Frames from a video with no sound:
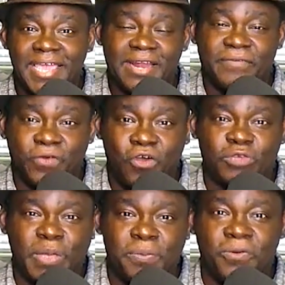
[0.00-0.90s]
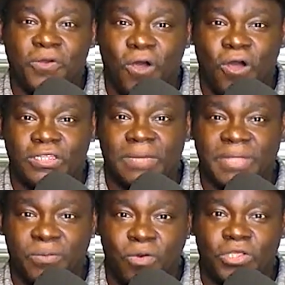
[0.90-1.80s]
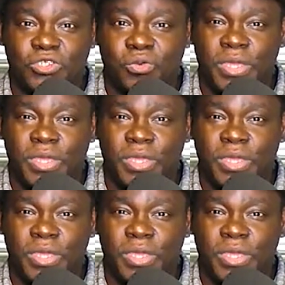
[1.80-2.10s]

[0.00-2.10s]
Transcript: And of course, people called up, they wanted to.